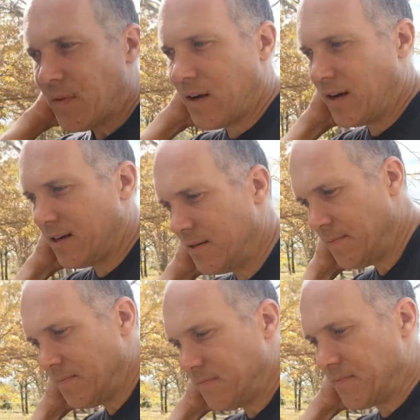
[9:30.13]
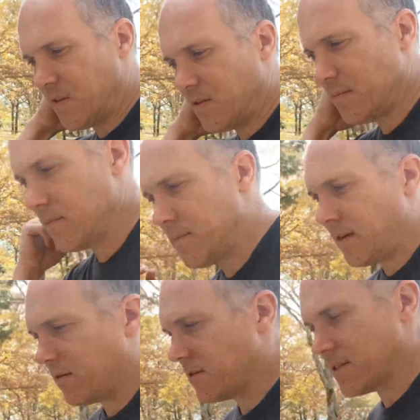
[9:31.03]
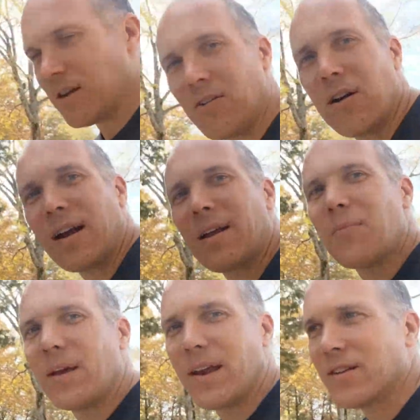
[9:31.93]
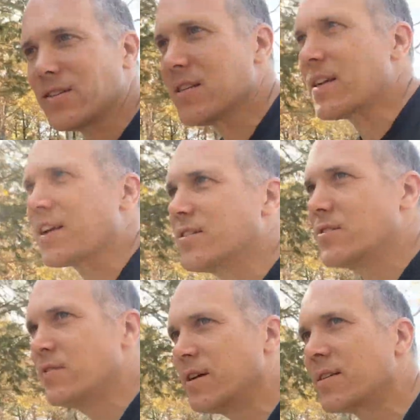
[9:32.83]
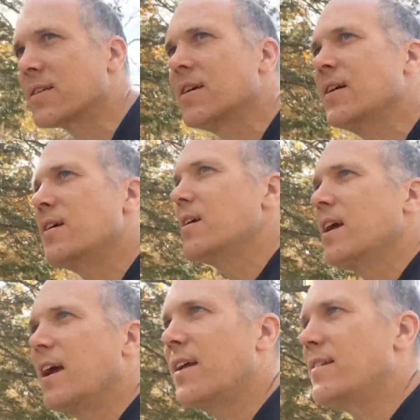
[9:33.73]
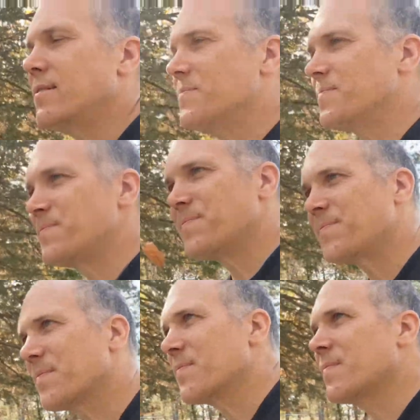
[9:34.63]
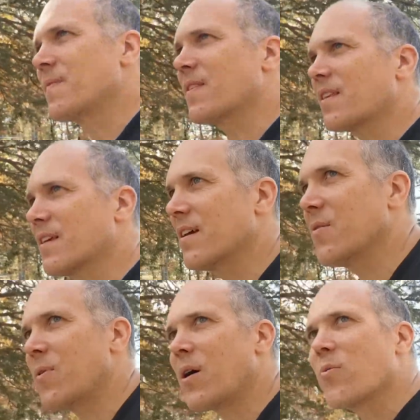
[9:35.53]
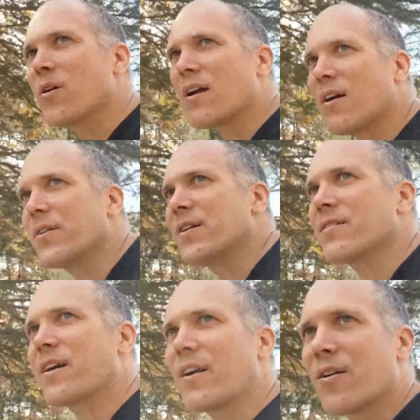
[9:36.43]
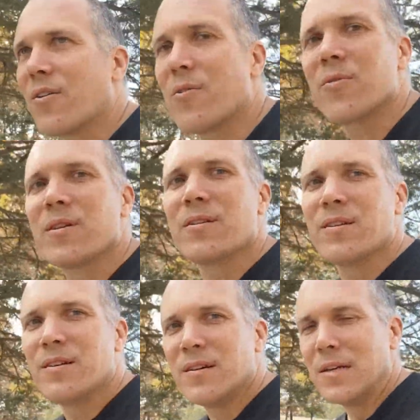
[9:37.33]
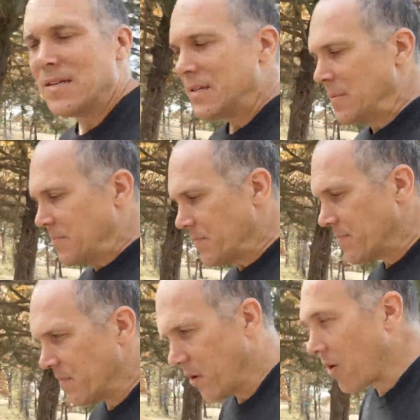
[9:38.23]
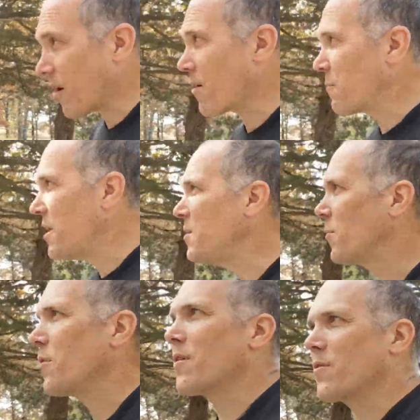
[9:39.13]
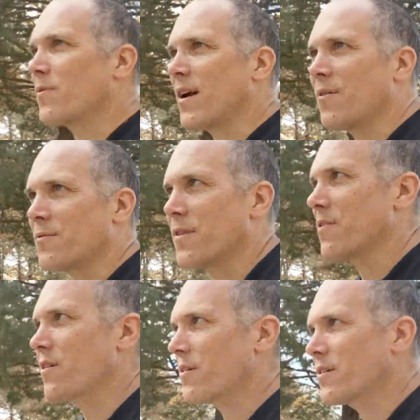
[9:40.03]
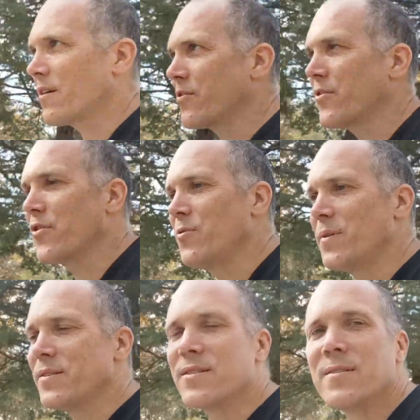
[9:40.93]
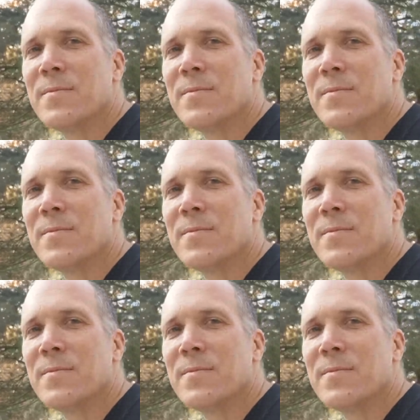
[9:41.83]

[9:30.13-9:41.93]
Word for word: uh, to, you know, just, oh, I can manage this, I can do this. And while we're out here on our own, there are people around, there are other humans